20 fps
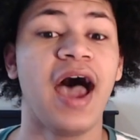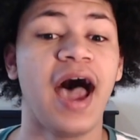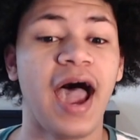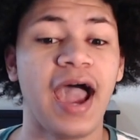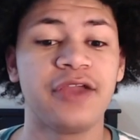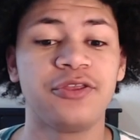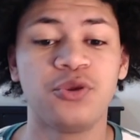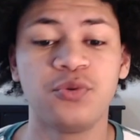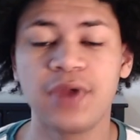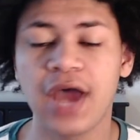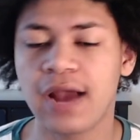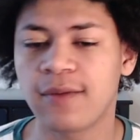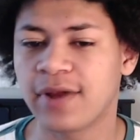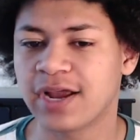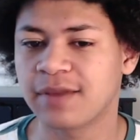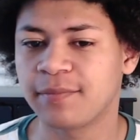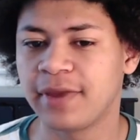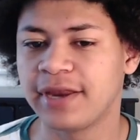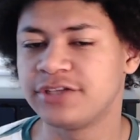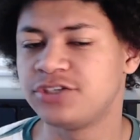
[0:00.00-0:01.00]
I do not
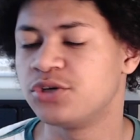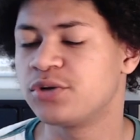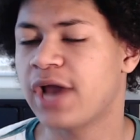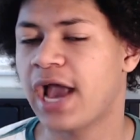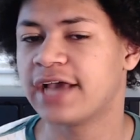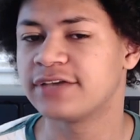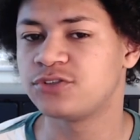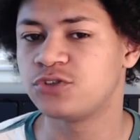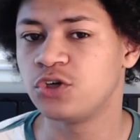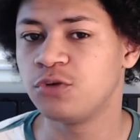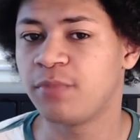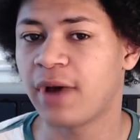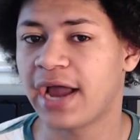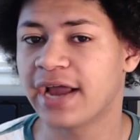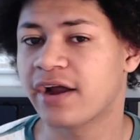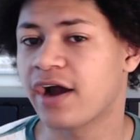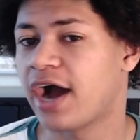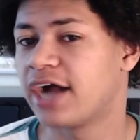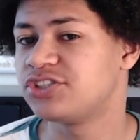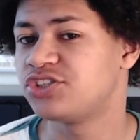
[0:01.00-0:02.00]
recommend that you guys do buy
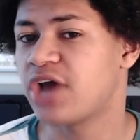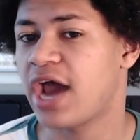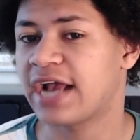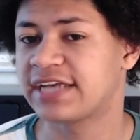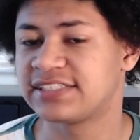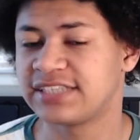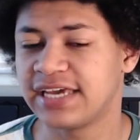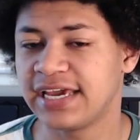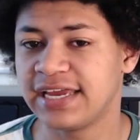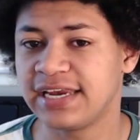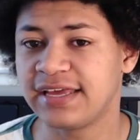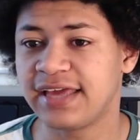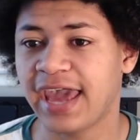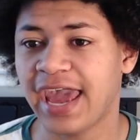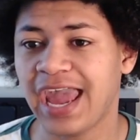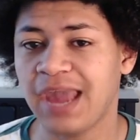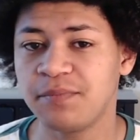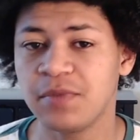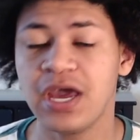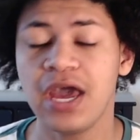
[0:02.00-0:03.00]
contracts in
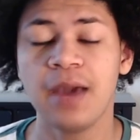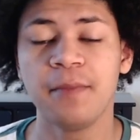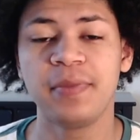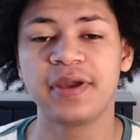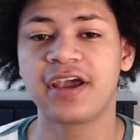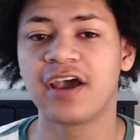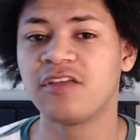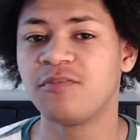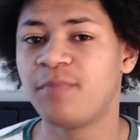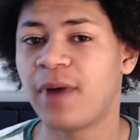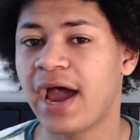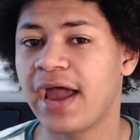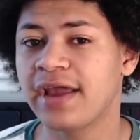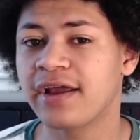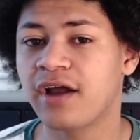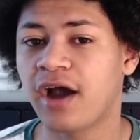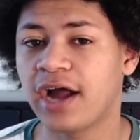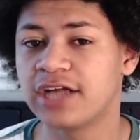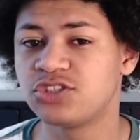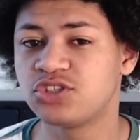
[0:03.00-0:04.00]
game, because buying
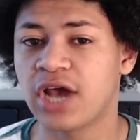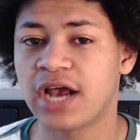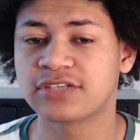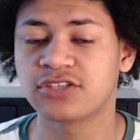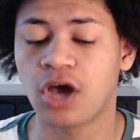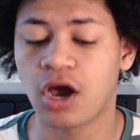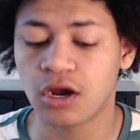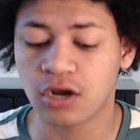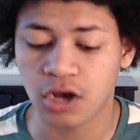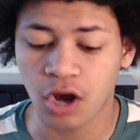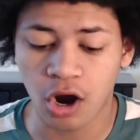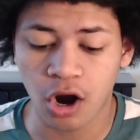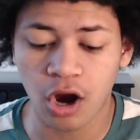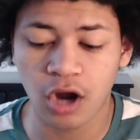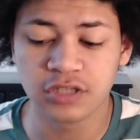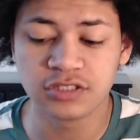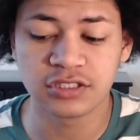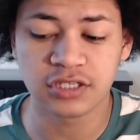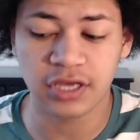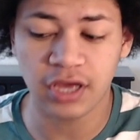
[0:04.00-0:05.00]
contracts on
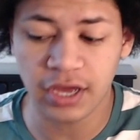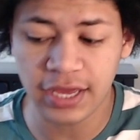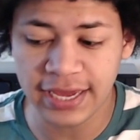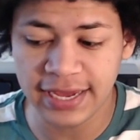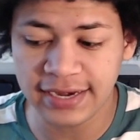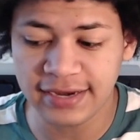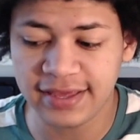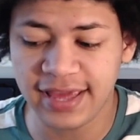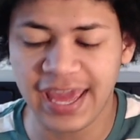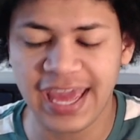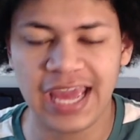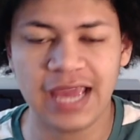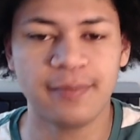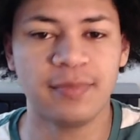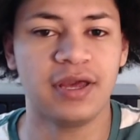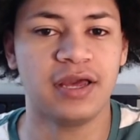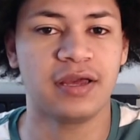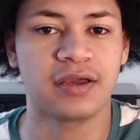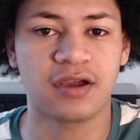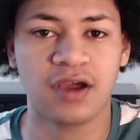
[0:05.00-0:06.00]
cards in
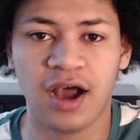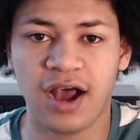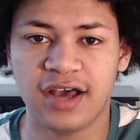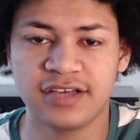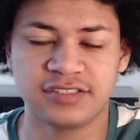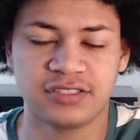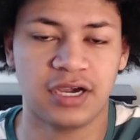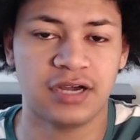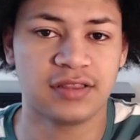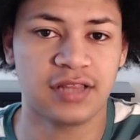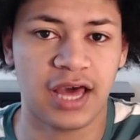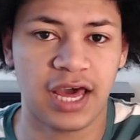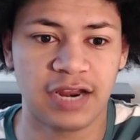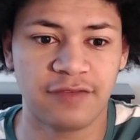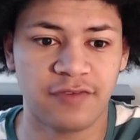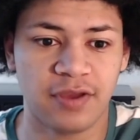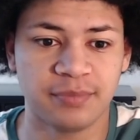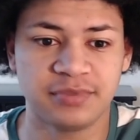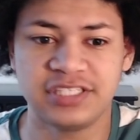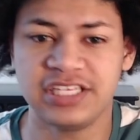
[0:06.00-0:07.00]
game costs a lot
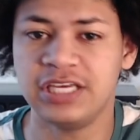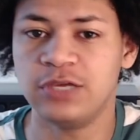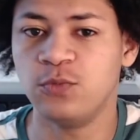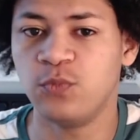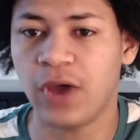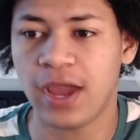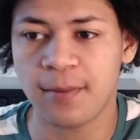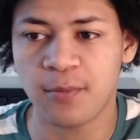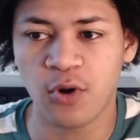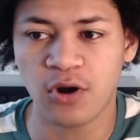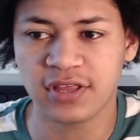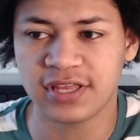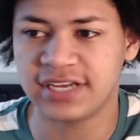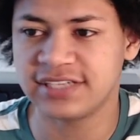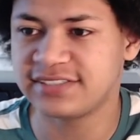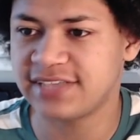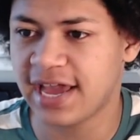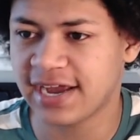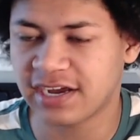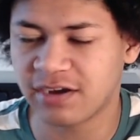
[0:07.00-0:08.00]
of M T, way more than a
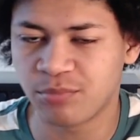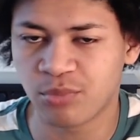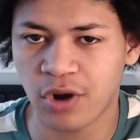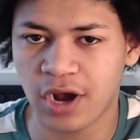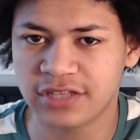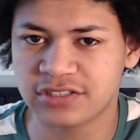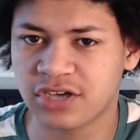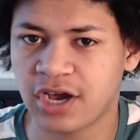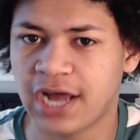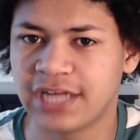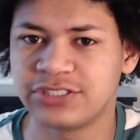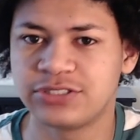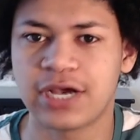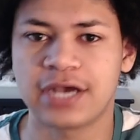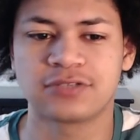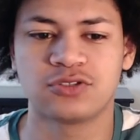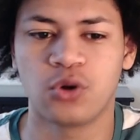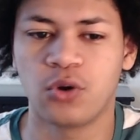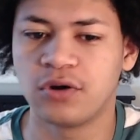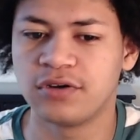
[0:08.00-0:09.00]
stack of bronze
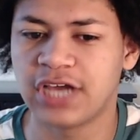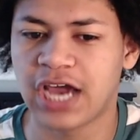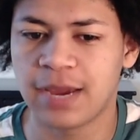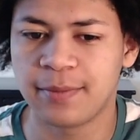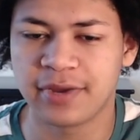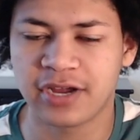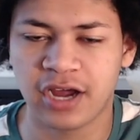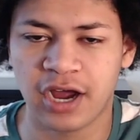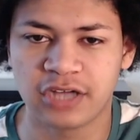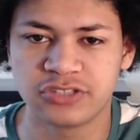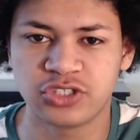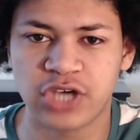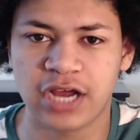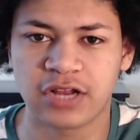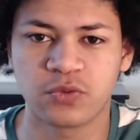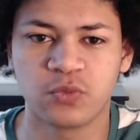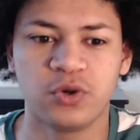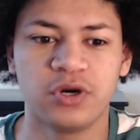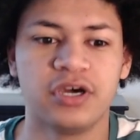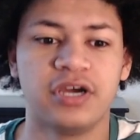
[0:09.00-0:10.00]
contracts or diamond
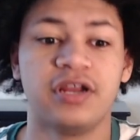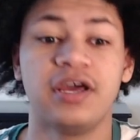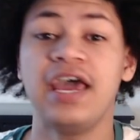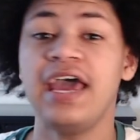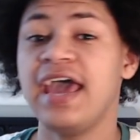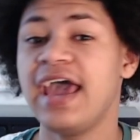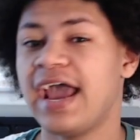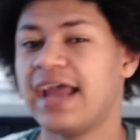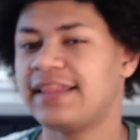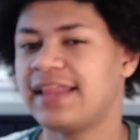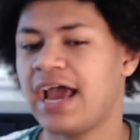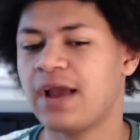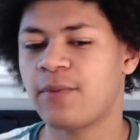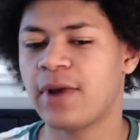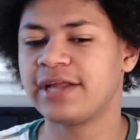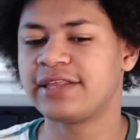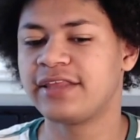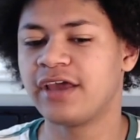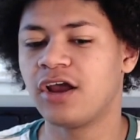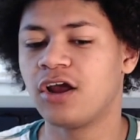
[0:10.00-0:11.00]
contract would. And that
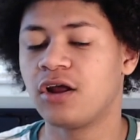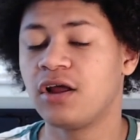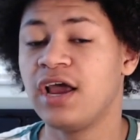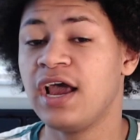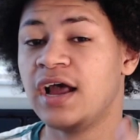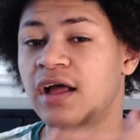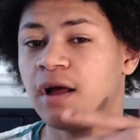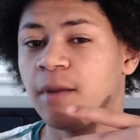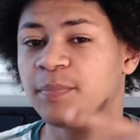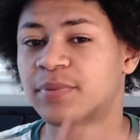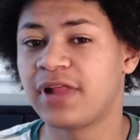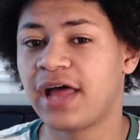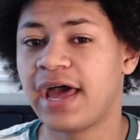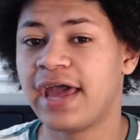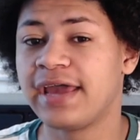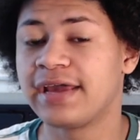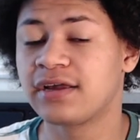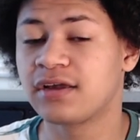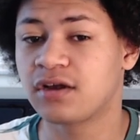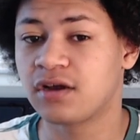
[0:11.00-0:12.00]
right there,
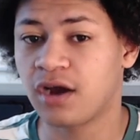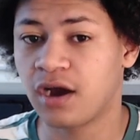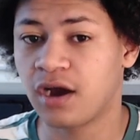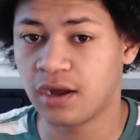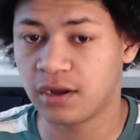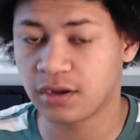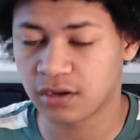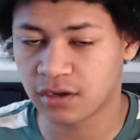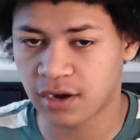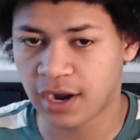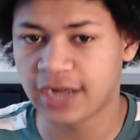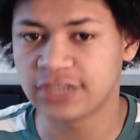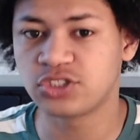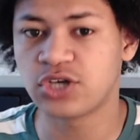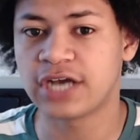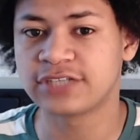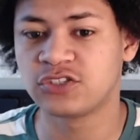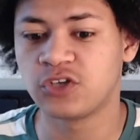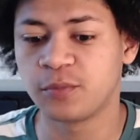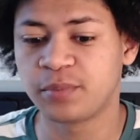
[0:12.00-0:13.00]
applying
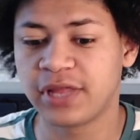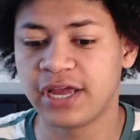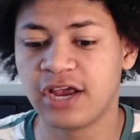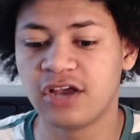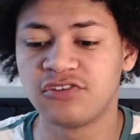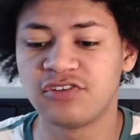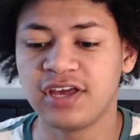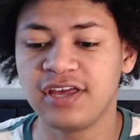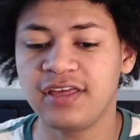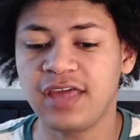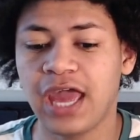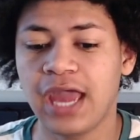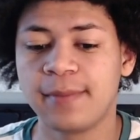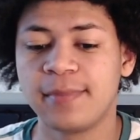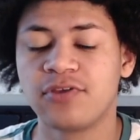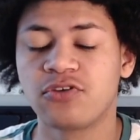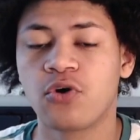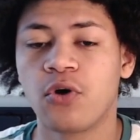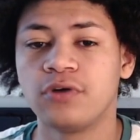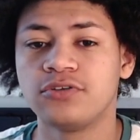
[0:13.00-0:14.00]
contracts to your players in game
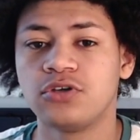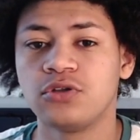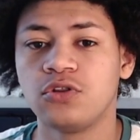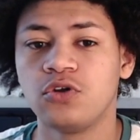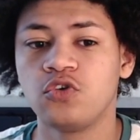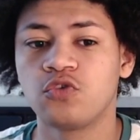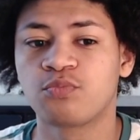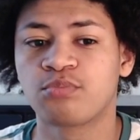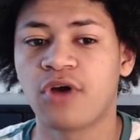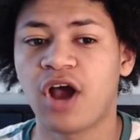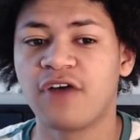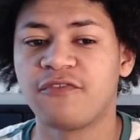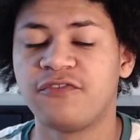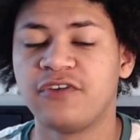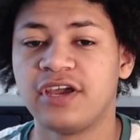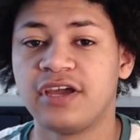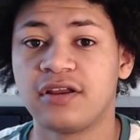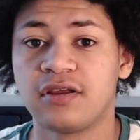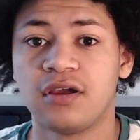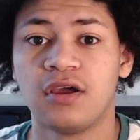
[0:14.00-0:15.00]
is going to lose
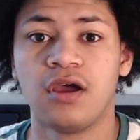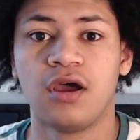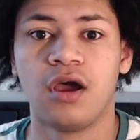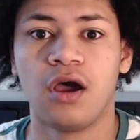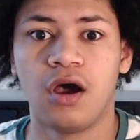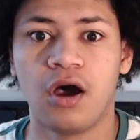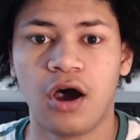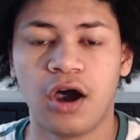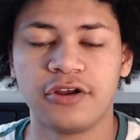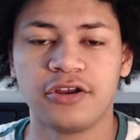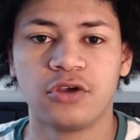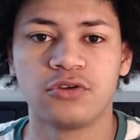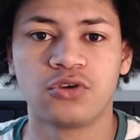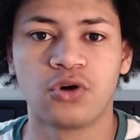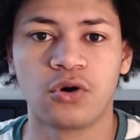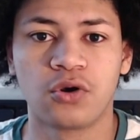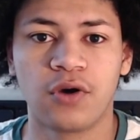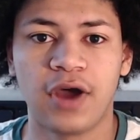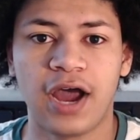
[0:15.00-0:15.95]
profit on your total